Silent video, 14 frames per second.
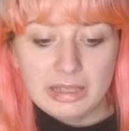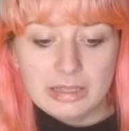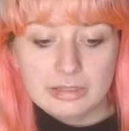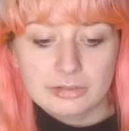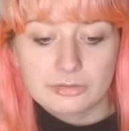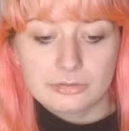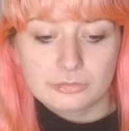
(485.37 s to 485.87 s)

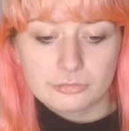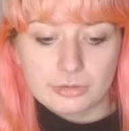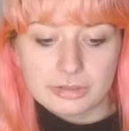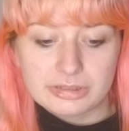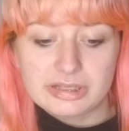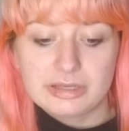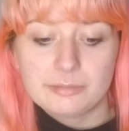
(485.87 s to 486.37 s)

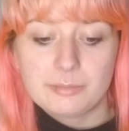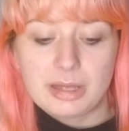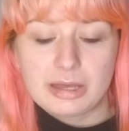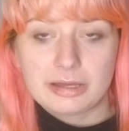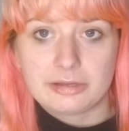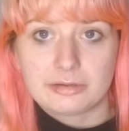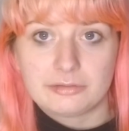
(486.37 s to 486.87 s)
Strontium
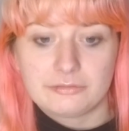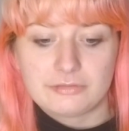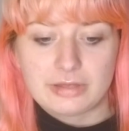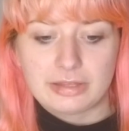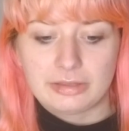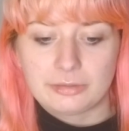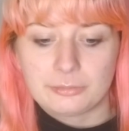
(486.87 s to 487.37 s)
ion
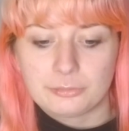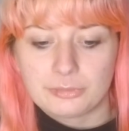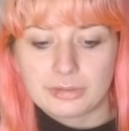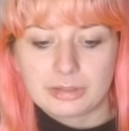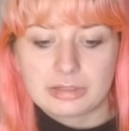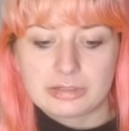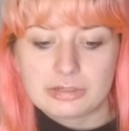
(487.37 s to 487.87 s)
values
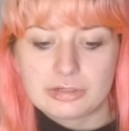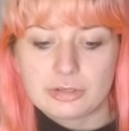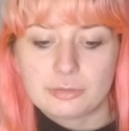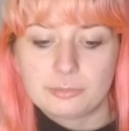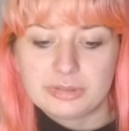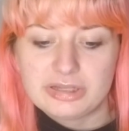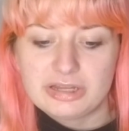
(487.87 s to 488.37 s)
can show
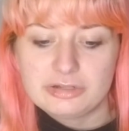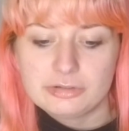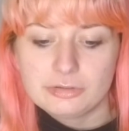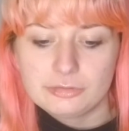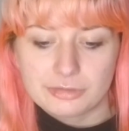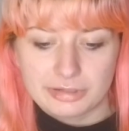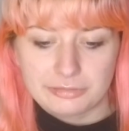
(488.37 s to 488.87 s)
potential
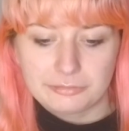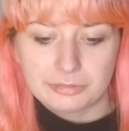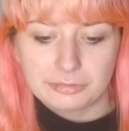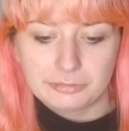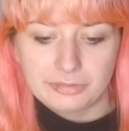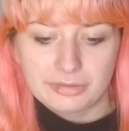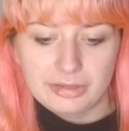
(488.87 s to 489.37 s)
trade
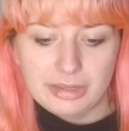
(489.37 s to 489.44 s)
routes,